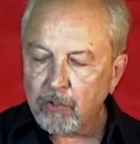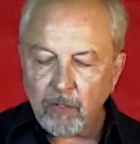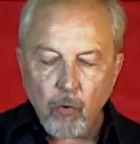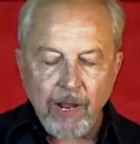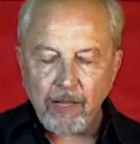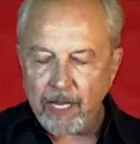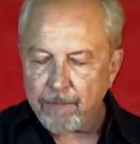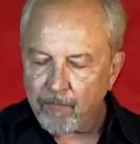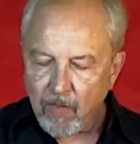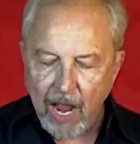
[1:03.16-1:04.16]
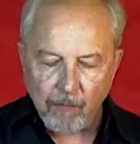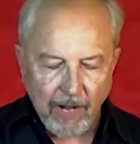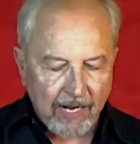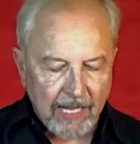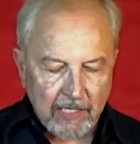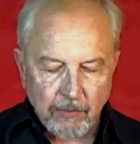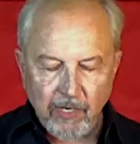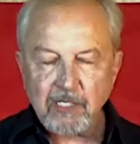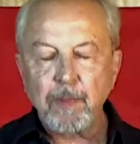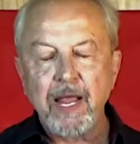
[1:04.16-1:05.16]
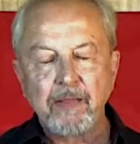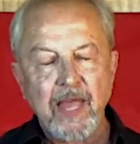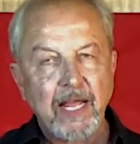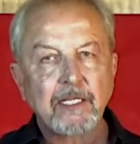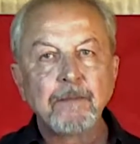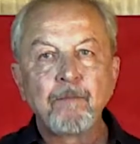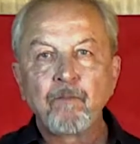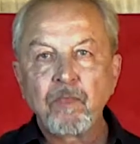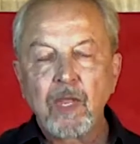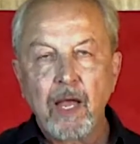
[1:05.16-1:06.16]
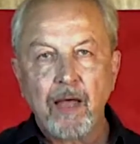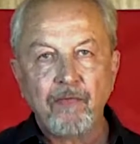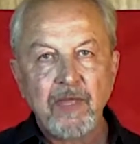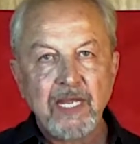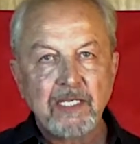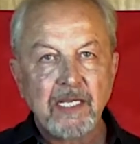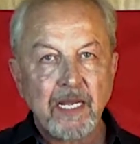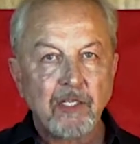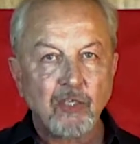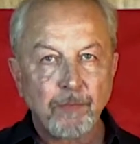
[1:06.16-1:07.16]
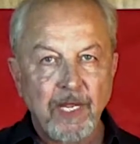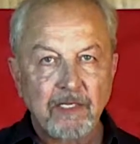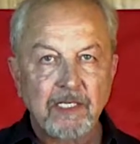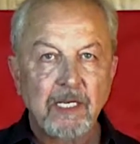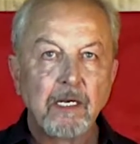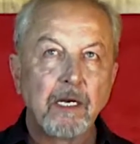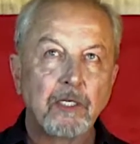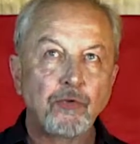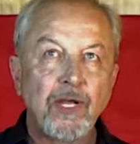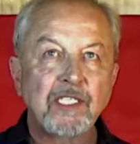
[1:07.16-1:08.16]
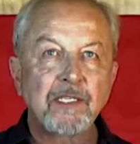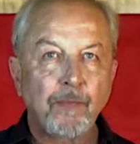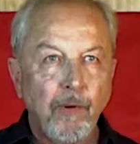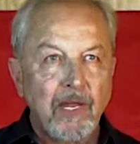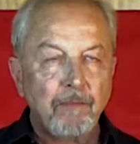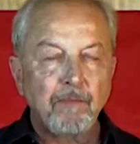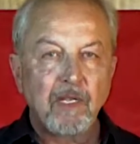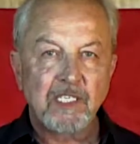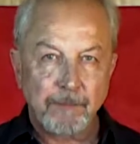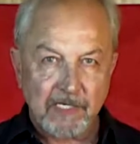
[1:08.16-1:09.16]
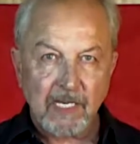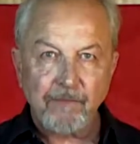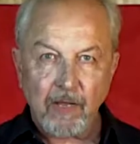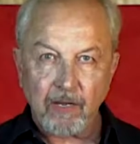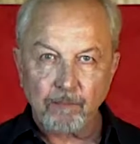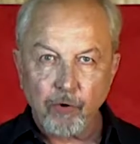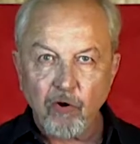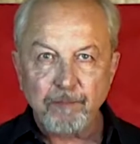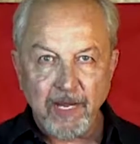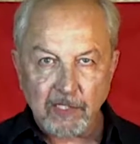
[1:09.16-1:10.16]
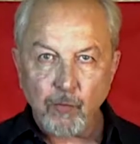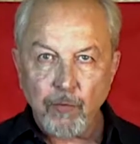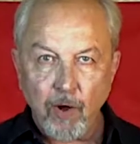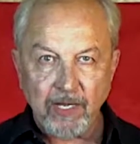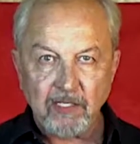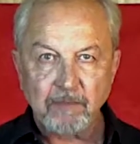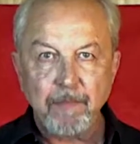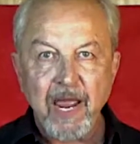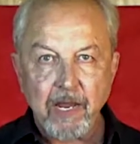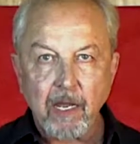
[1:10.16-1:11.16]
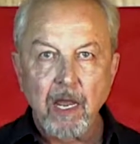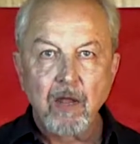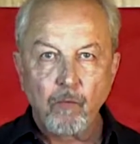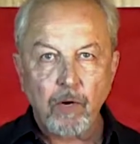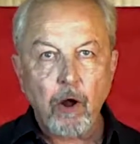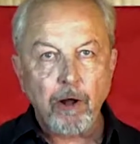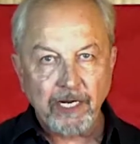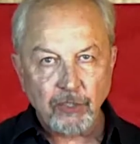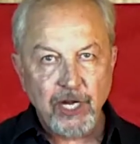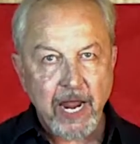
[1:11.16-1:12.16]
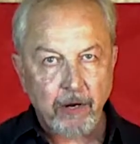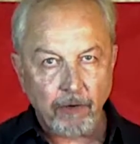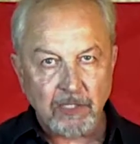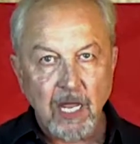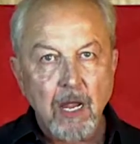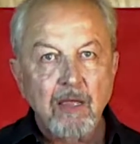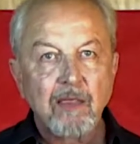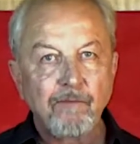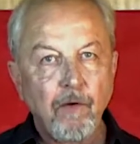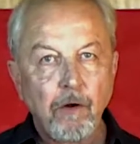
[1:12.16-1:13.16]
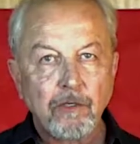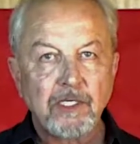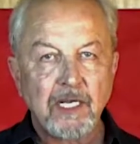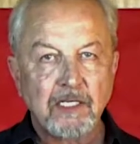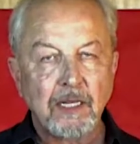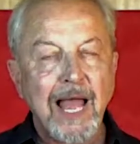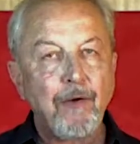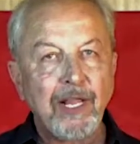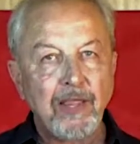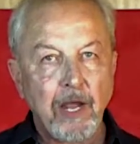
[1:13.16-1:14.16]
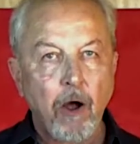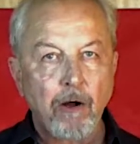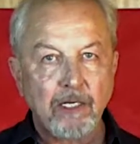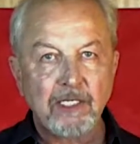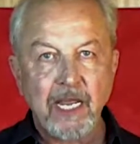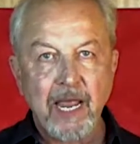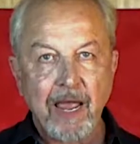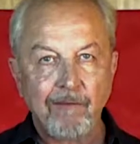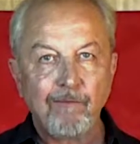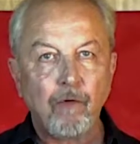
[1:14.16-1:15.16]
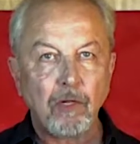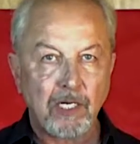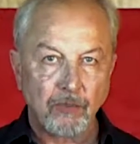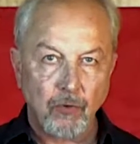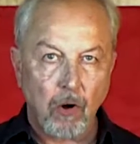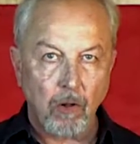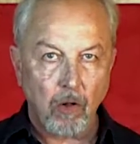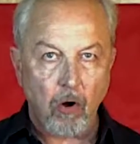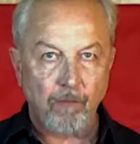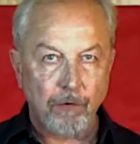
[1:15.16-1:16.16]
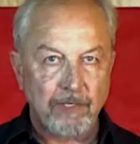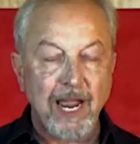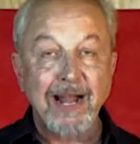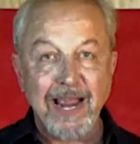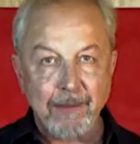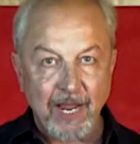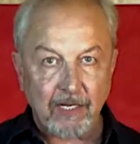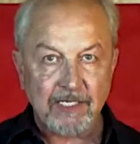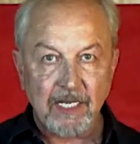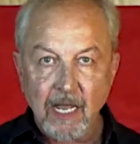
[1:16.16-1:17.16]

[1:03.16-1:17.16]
Quickly, I'd like to explain that these instruments address 3 specific improvements we wanted to make regarding shakers. The first is allowing the artist to have full control over dynamics,